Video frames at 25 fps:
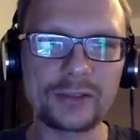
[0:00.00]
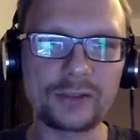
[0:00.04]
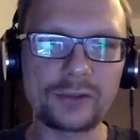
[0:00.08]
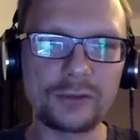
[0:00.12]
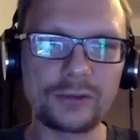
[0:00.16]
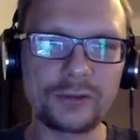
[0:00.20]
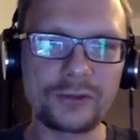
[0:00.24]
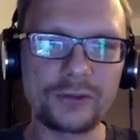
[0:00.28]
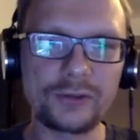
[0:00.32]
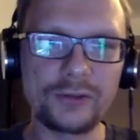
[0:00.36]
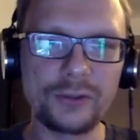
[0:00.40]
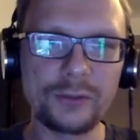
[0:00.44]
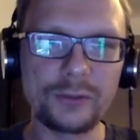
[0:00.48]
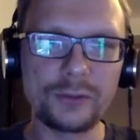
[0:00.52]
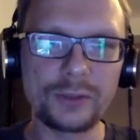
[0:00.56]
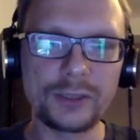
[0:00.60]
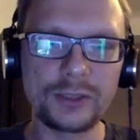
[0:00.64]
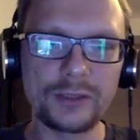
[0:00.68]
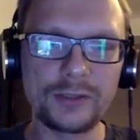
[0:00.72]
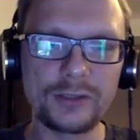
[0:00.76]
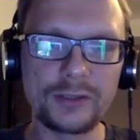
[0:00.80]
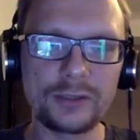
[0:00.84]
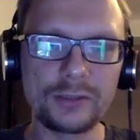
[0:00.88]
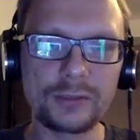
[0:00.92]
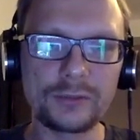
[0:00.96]
So you'll see what I
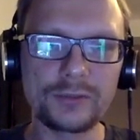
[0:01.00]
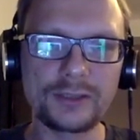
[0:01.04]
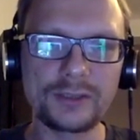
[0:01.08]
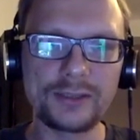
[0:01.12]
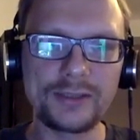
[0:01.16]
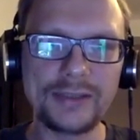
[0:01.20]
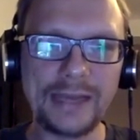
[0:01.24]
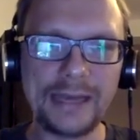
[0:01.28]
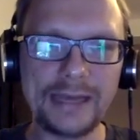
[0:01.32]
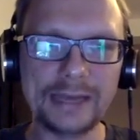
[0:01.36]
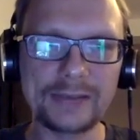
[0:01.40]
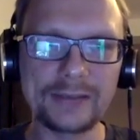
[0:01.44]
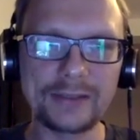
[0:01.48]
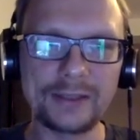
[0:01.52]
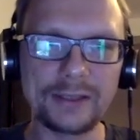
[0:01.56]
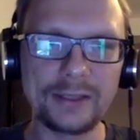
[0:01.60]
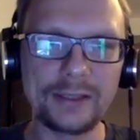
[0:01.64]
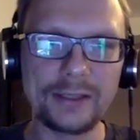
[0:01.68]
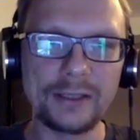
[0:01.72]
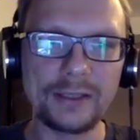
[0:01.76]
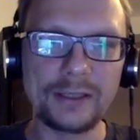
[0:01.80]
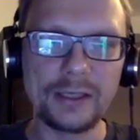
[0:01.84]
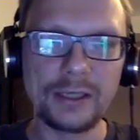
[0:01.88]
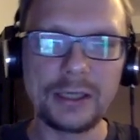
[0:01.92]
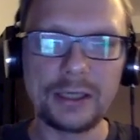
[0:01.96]
did with the tag there.
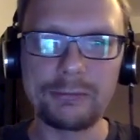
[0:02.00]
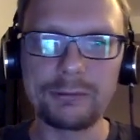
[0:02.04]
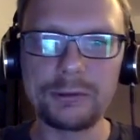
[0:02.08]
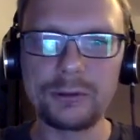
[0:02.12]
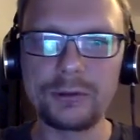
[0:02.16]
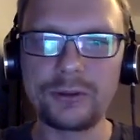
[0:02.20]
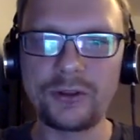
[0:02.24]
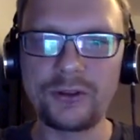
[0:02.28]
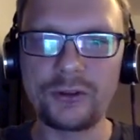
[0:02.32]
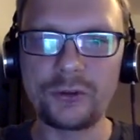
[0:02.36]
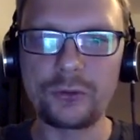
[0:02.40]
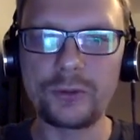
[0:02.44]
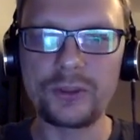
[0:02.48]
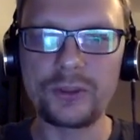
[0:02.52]
I will use a switch